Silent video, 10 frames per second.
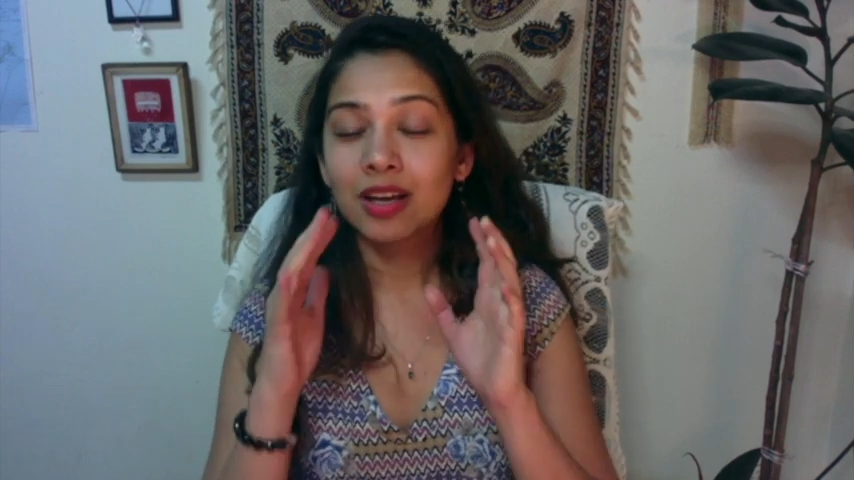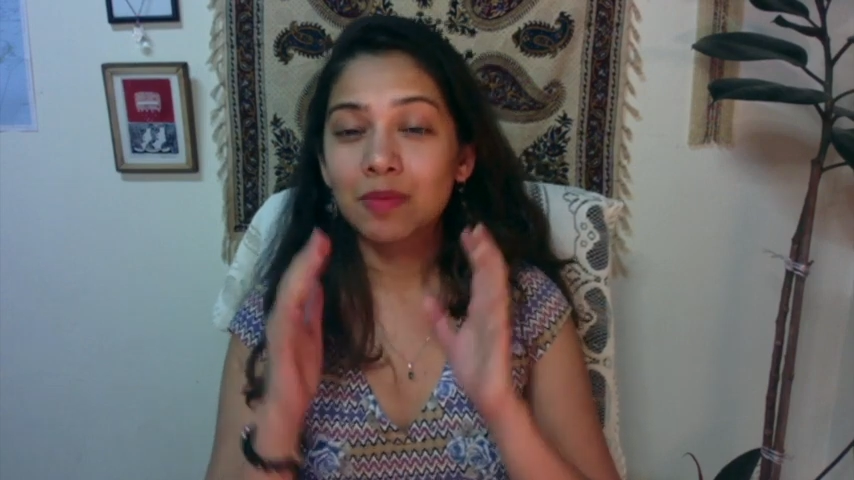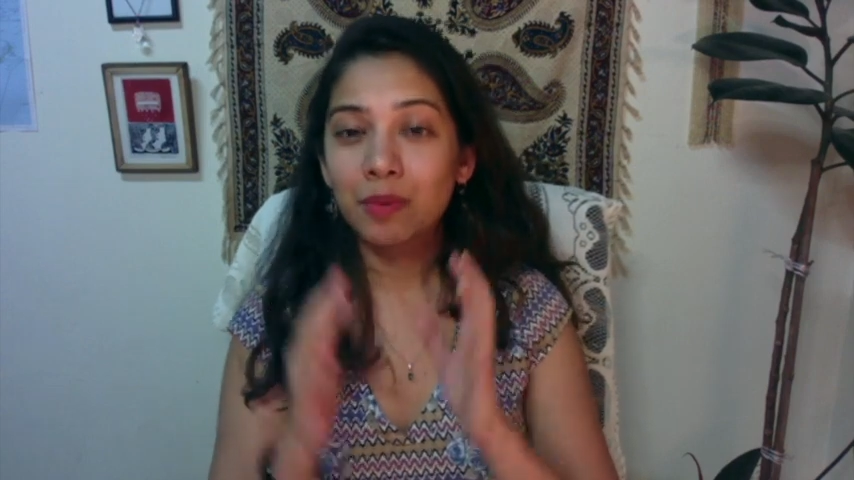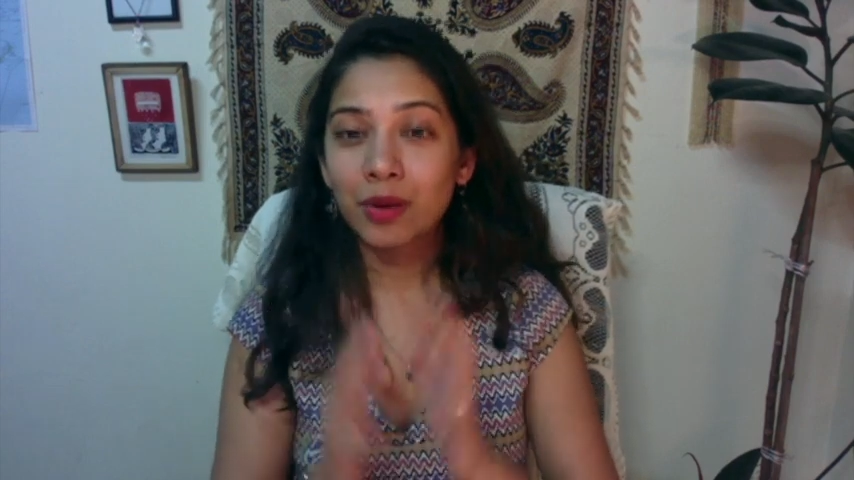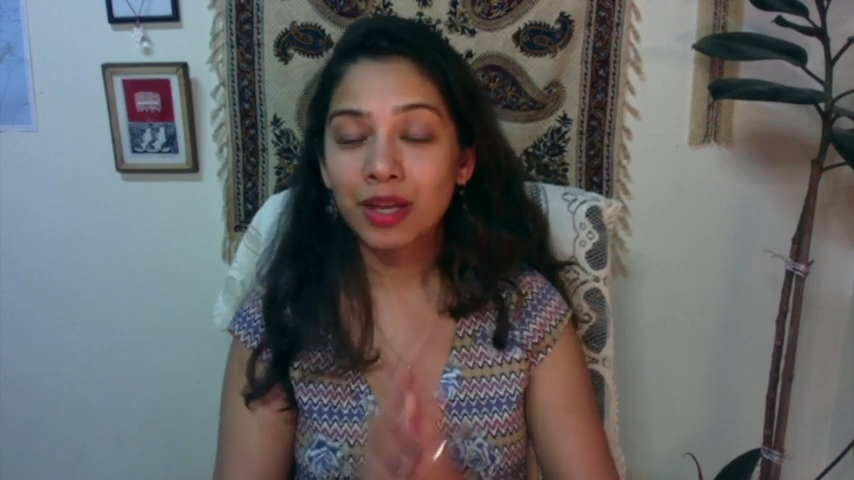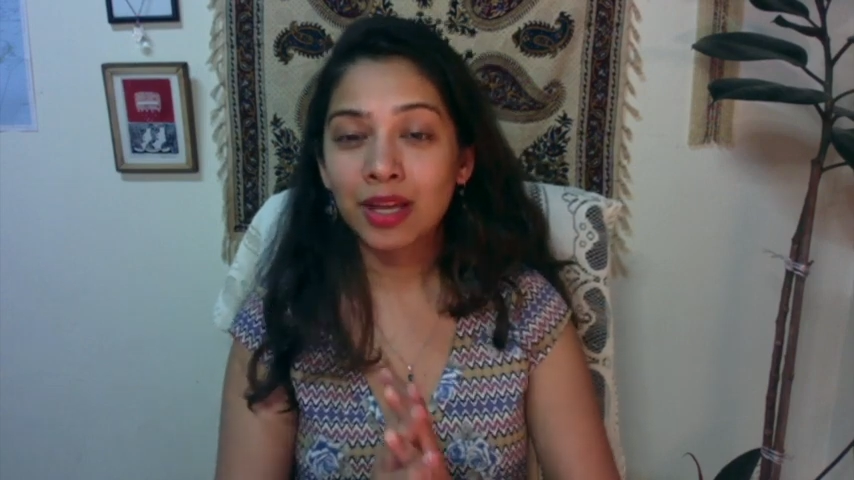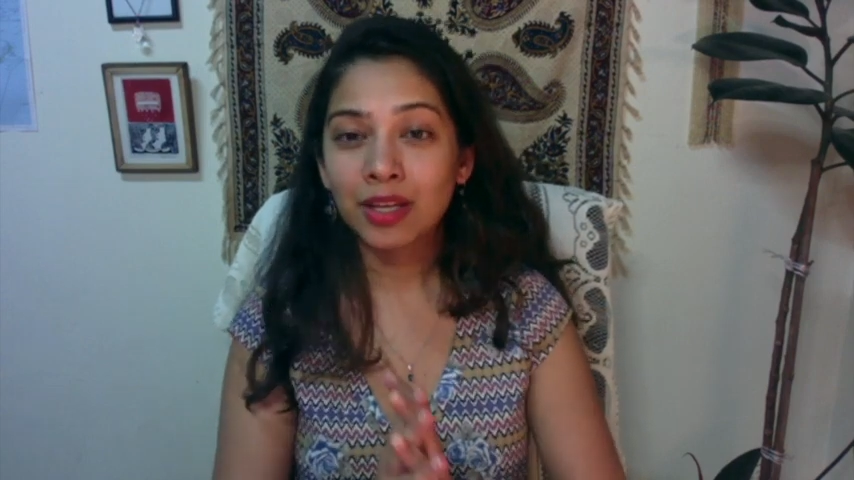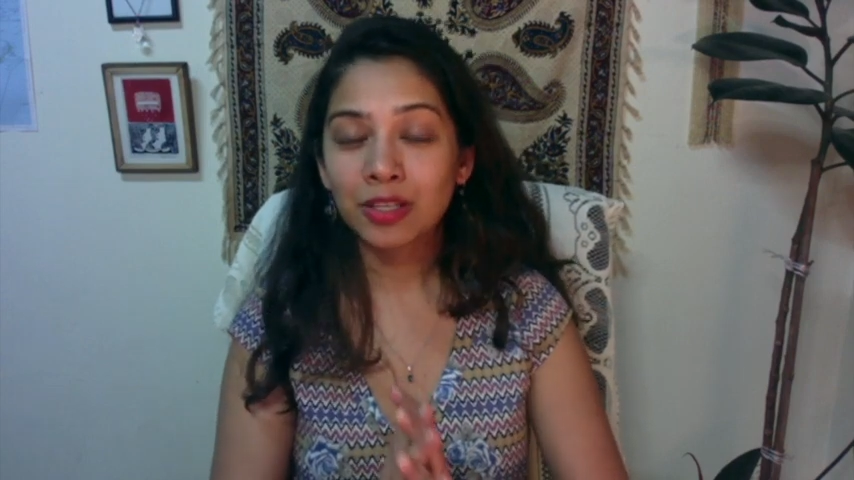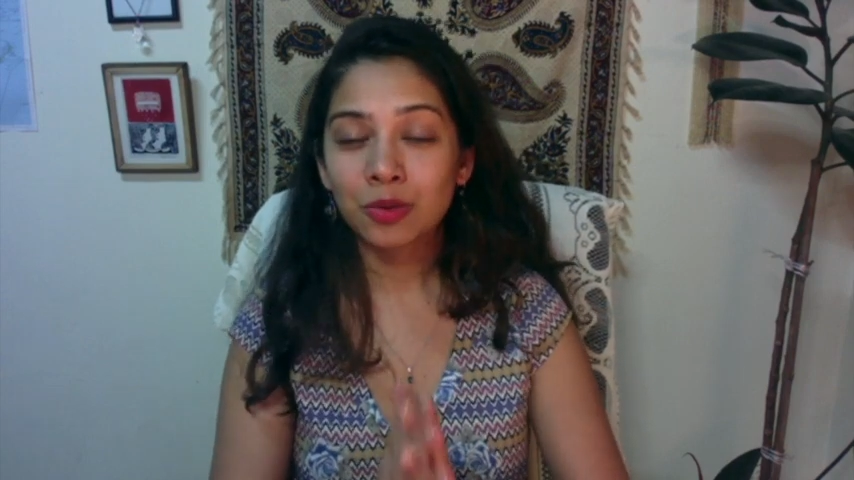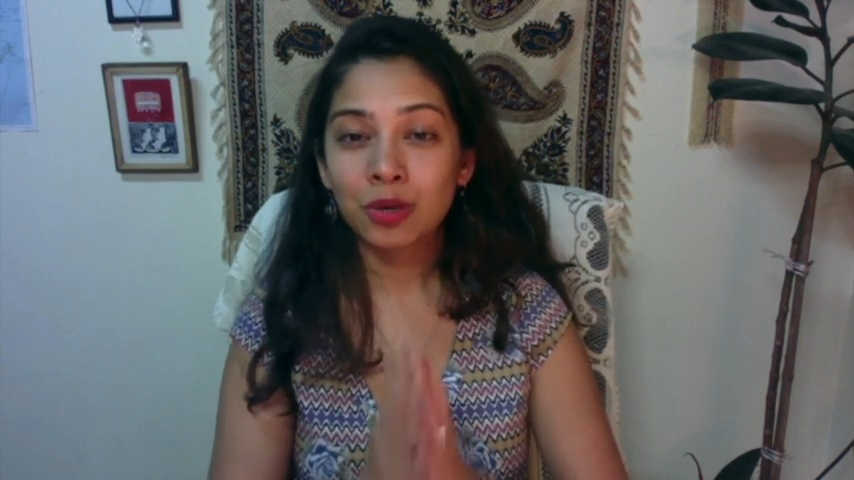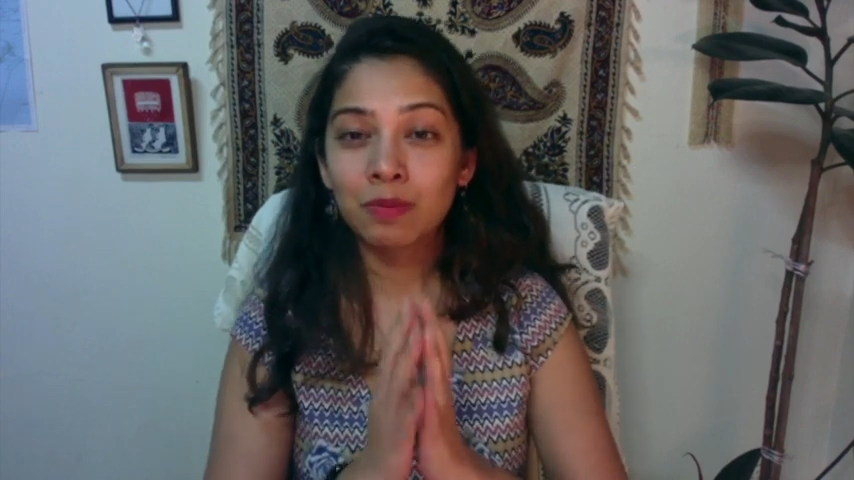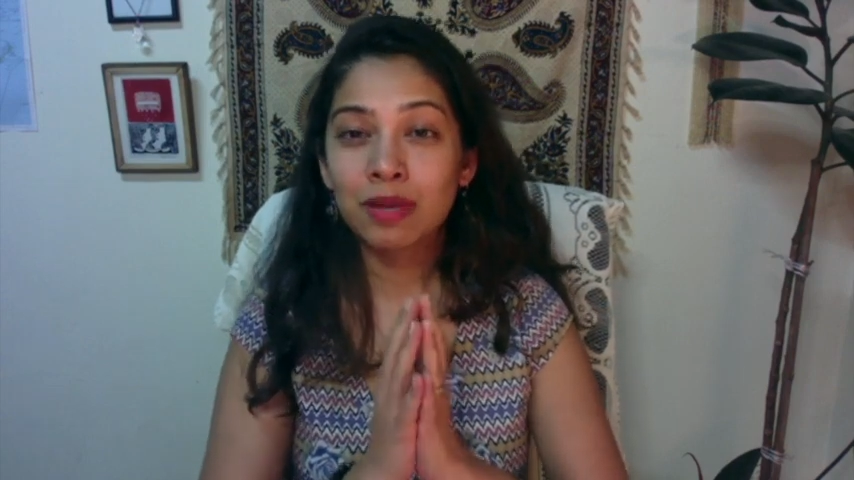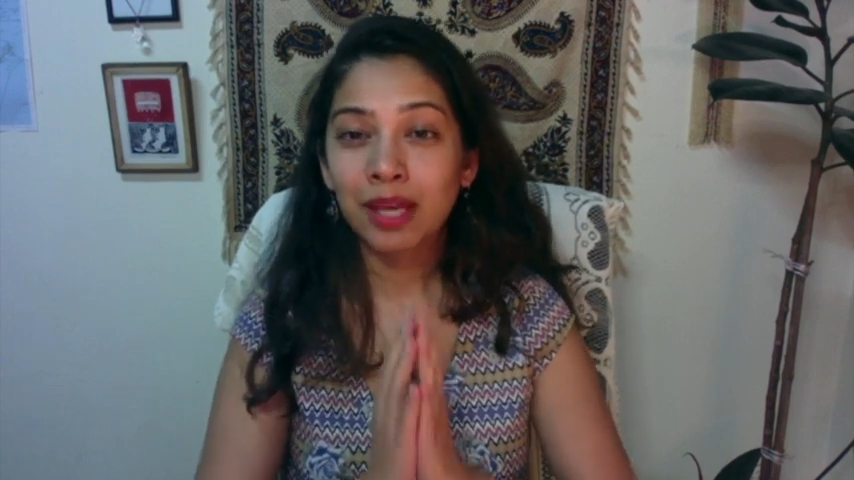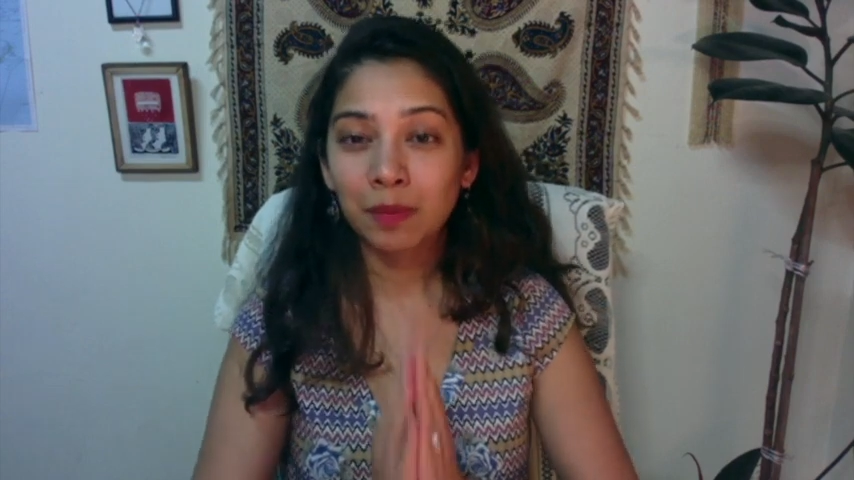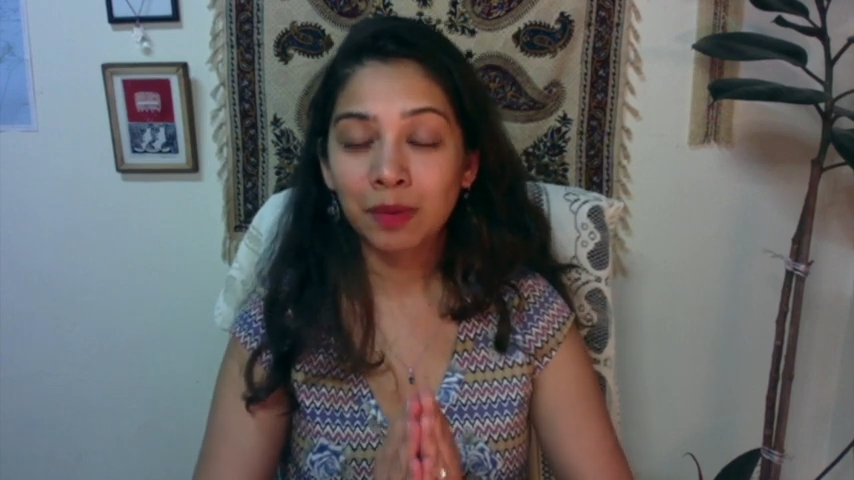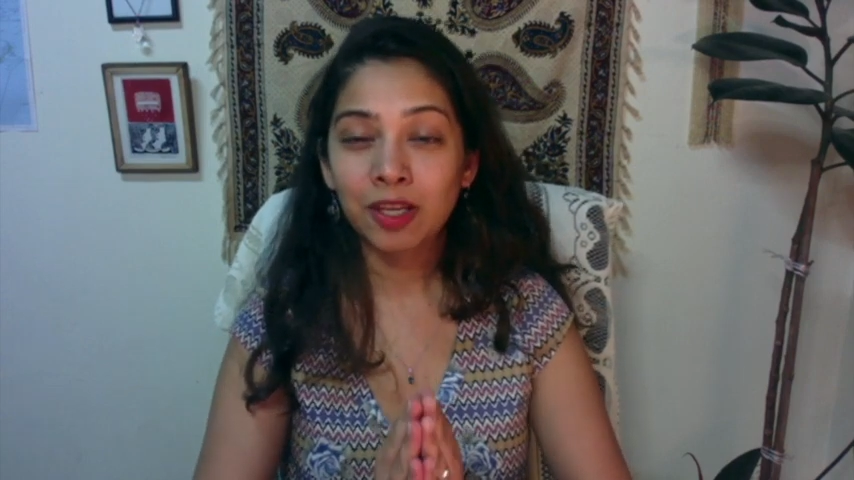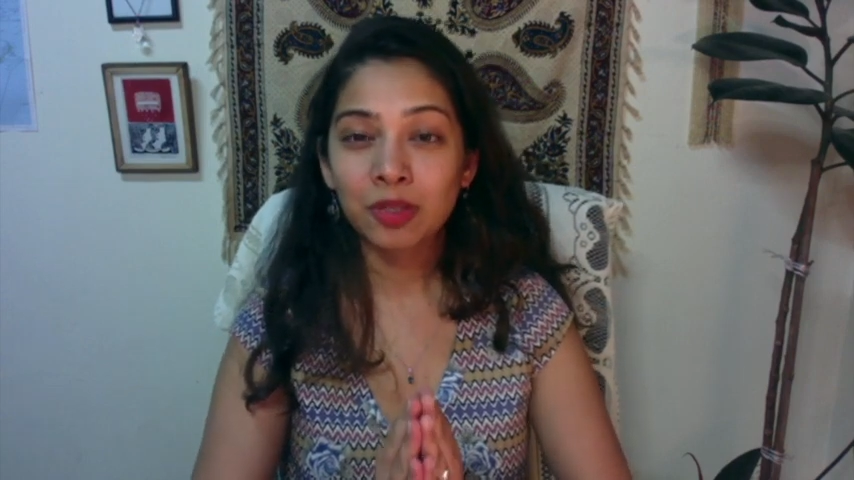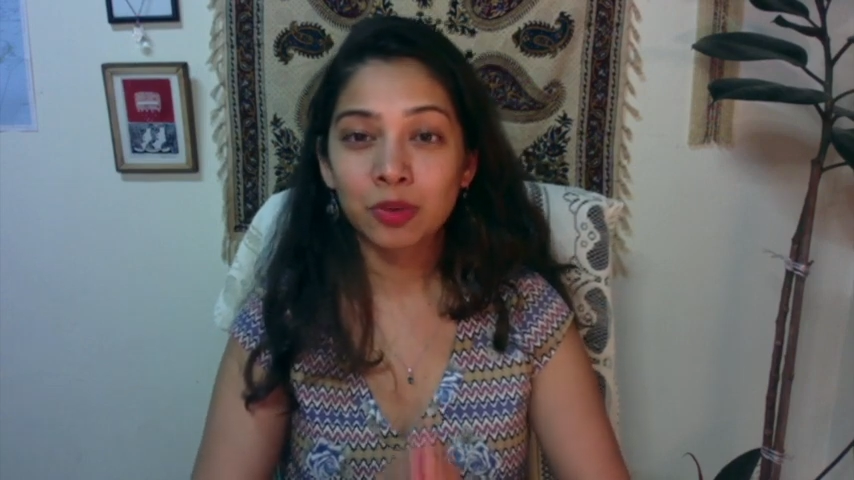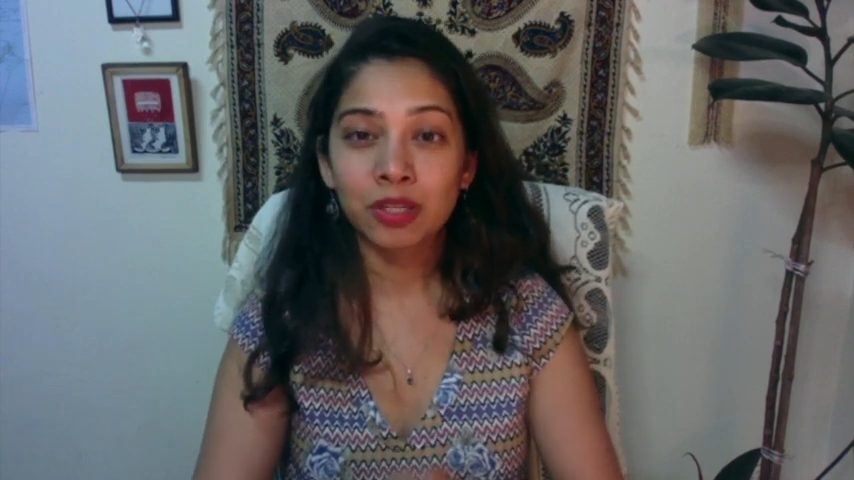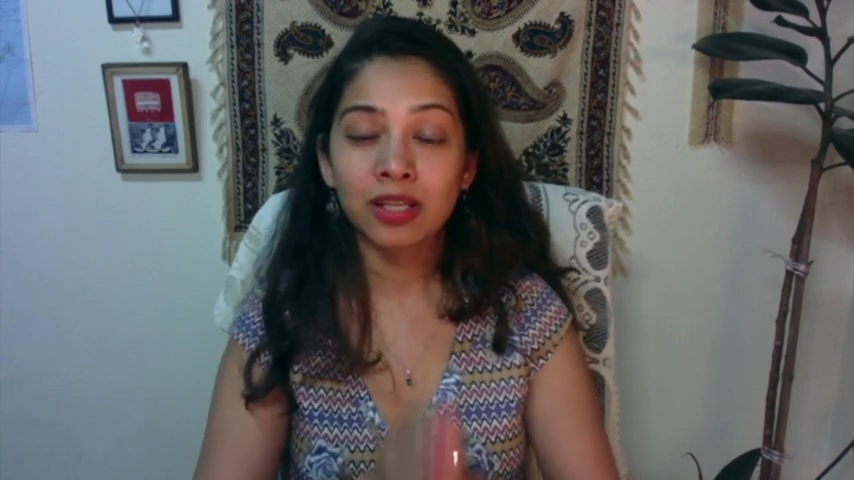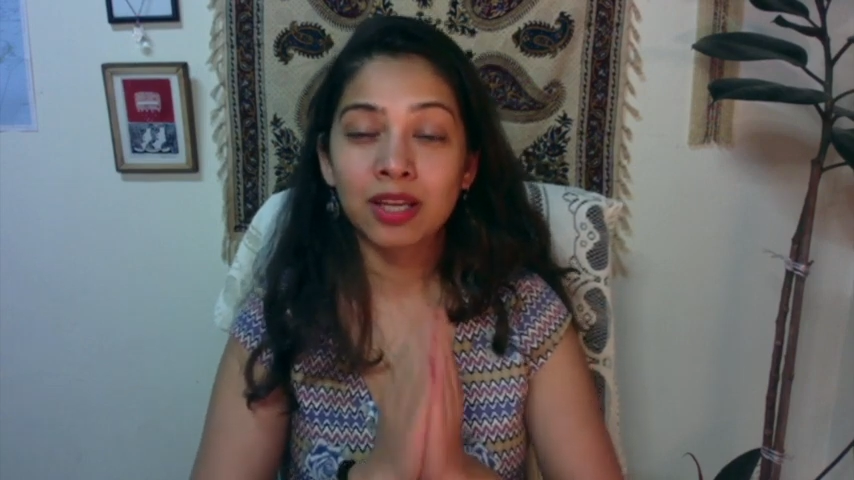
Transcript: putting an end to it, making peace with it,